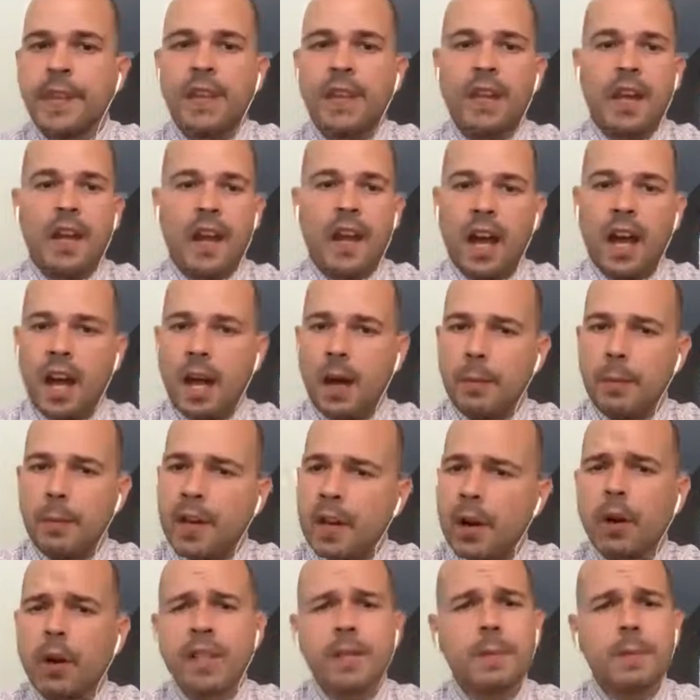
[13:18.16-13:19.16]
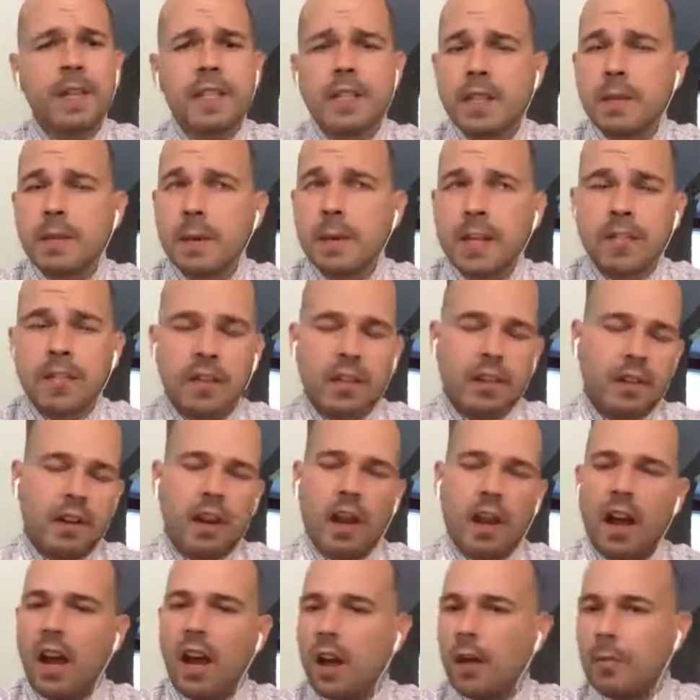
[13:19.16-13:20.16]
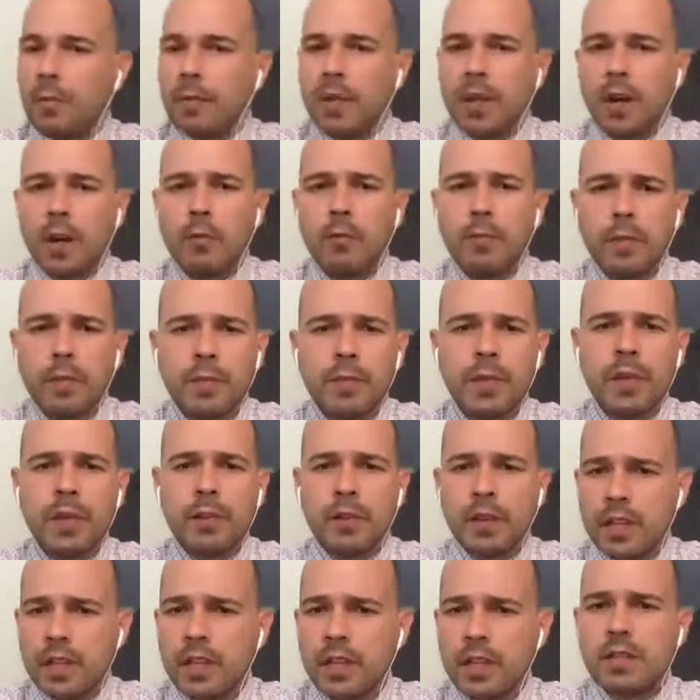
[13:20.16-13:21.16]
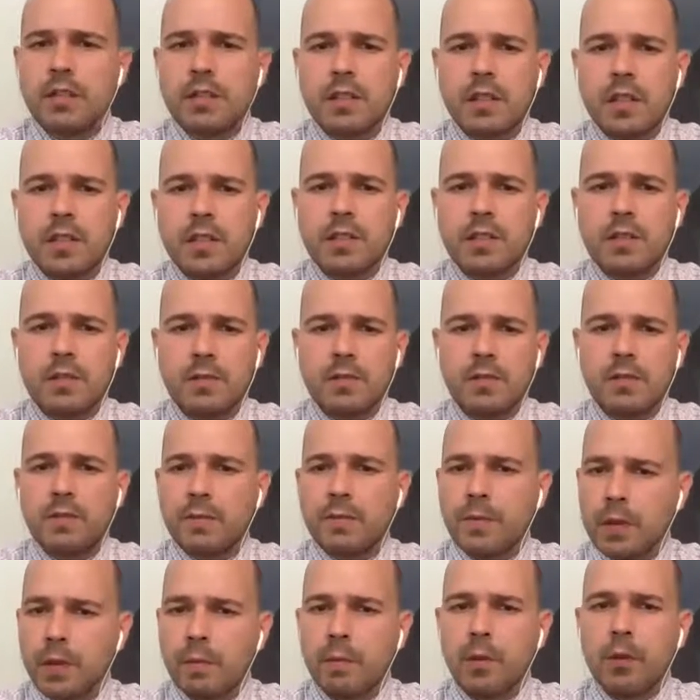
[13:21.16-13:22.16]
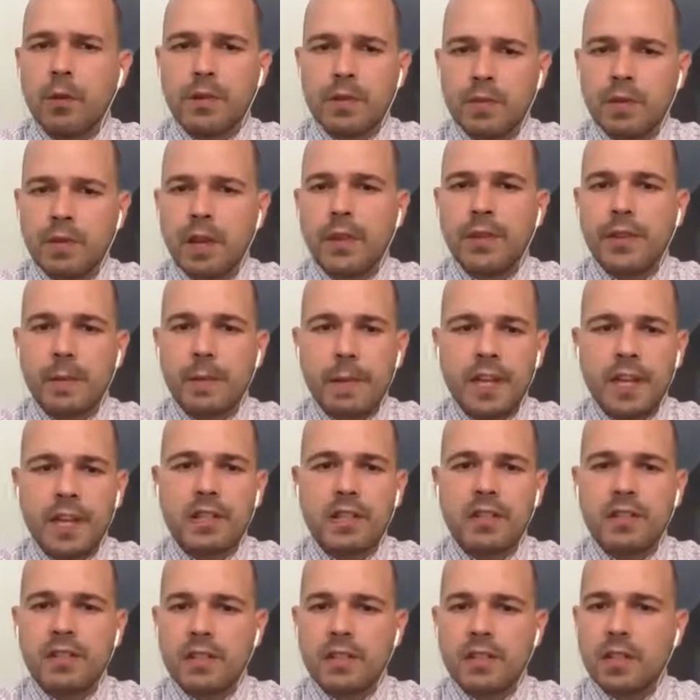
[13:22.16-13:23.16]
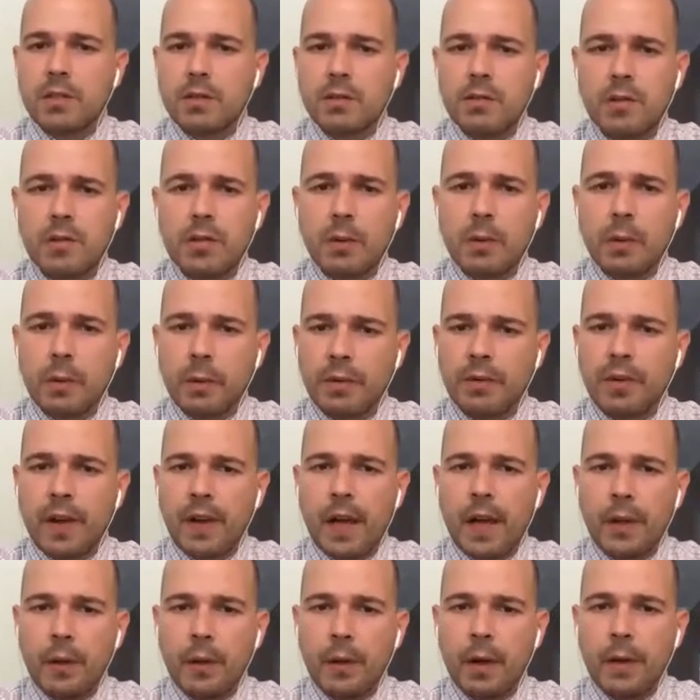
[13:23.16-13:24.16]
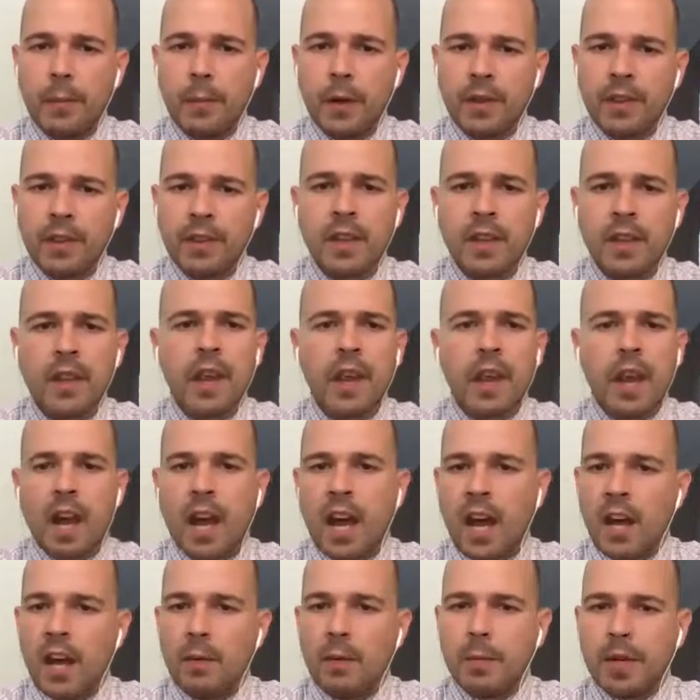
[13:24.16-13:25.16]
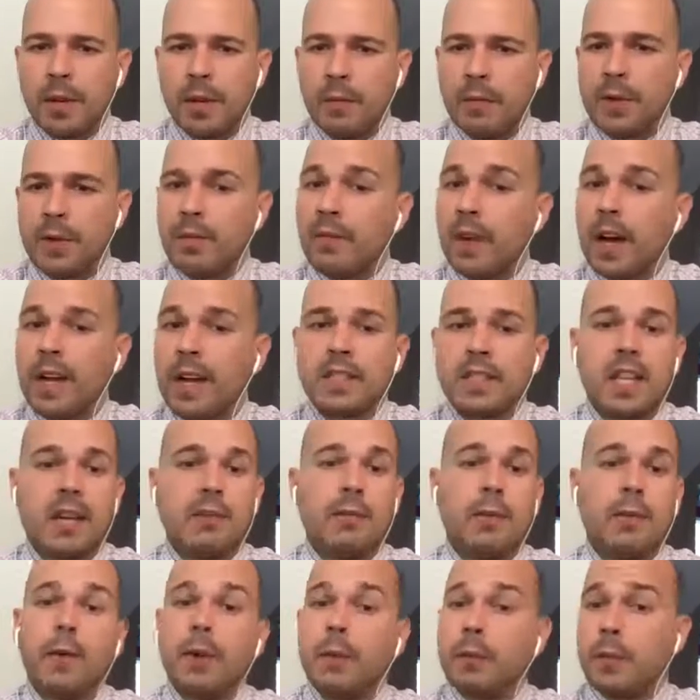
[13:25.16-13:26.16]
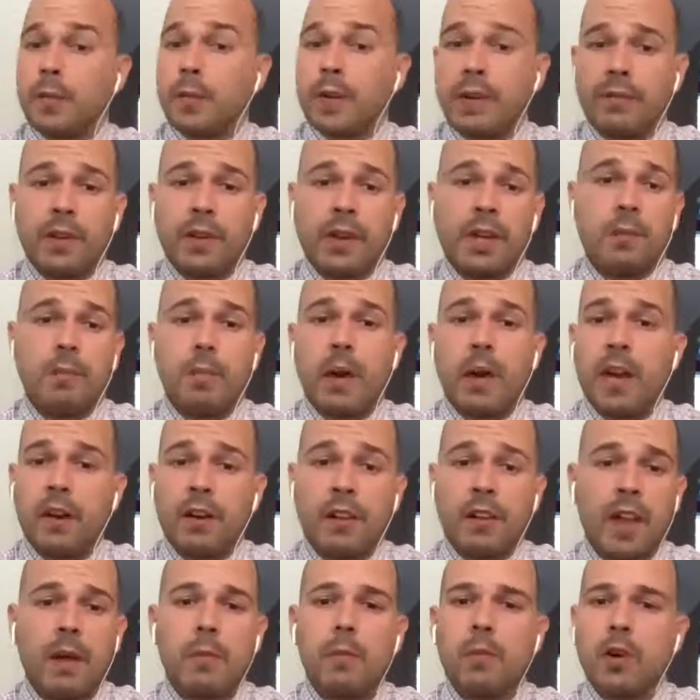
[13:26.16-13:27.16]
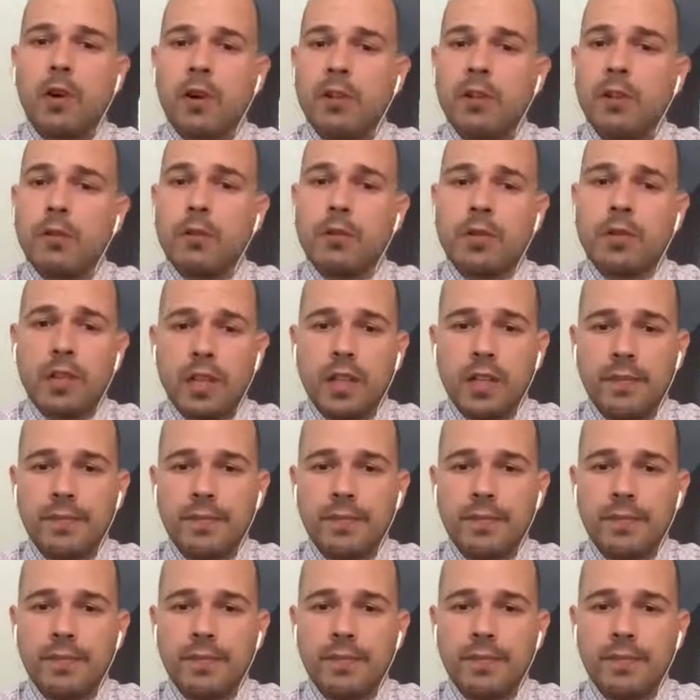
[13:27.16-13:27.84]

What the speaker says: But it all depends on the patient. Yearly is for the most healthy patients. That's usually what we follow up with. But if we find stuff, we're definitely going to monitor that more closely.